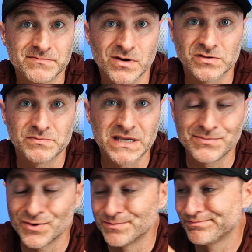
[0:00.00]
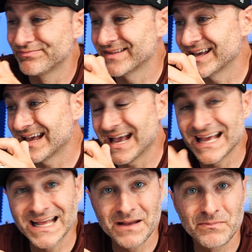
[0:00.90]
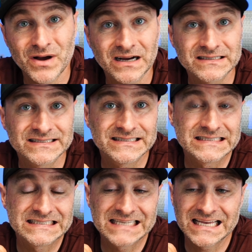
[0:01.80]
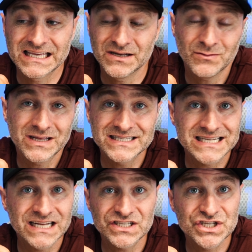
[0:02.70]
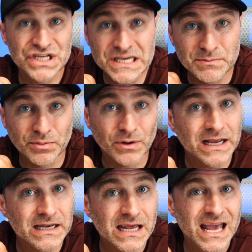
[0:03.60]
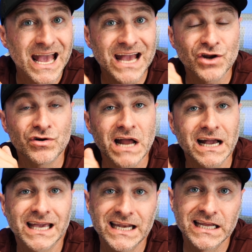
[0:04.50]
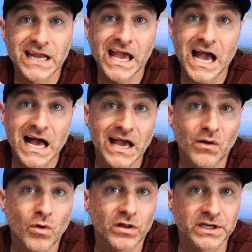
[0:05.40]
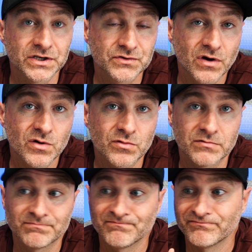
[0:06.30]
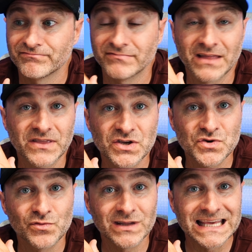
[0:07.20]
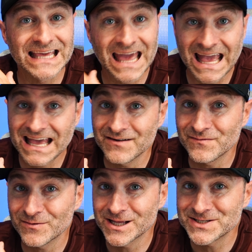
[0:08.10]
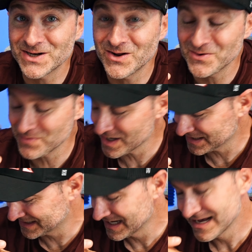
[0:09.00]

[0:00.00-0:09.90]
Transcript: to most people. $88, you know, that's not cheap, right? And you're not getting a high quality drone. Not that you really can for less than $100,